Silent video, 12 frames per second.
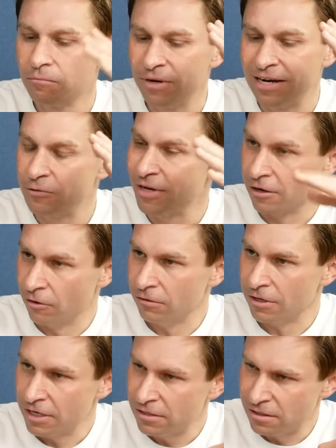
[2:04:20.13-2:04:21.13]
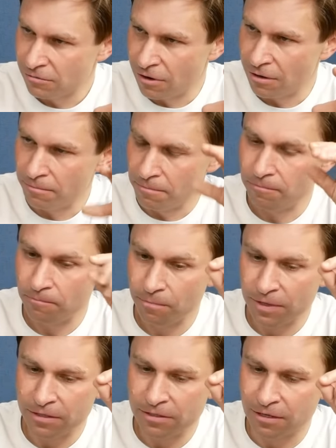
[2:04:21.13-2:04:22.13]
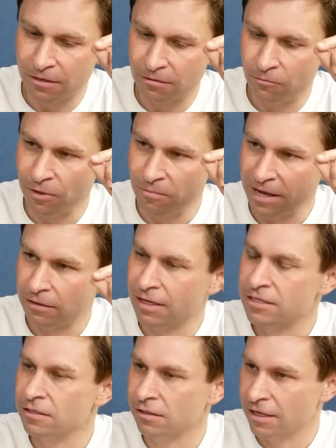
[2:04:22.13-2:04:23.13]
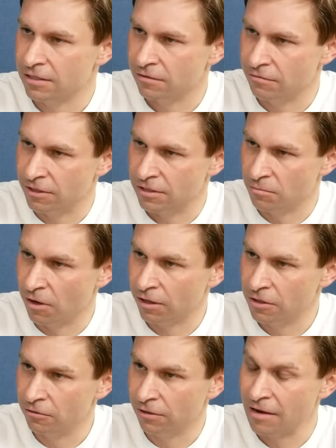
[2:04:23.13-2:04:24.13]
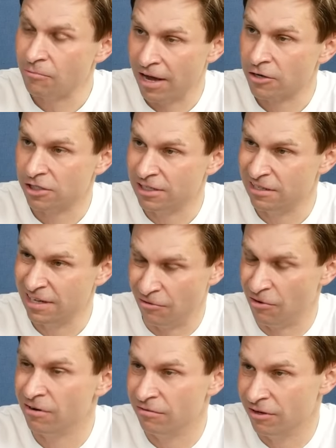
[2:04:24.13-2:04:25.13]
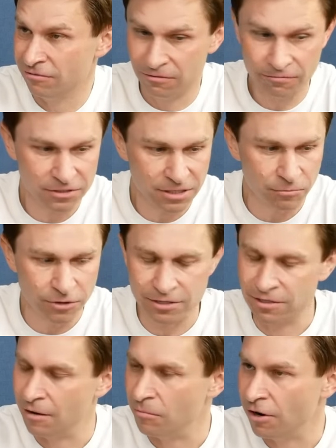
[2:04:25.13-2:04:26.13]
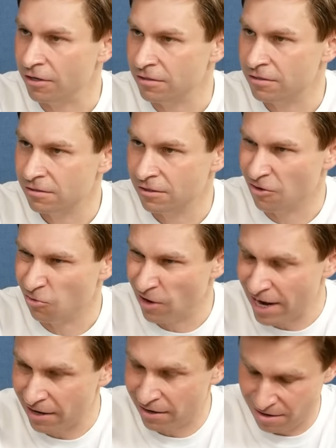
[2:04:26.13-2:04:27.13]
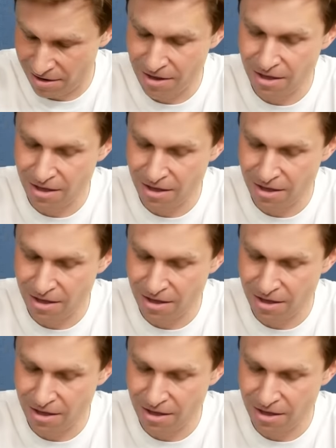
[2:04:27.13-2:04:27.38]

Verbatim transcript: But as we get older, here's the rub, is that we make less and less of this molecule, and we actually get rid of it for some reason. Our bodies degrade it.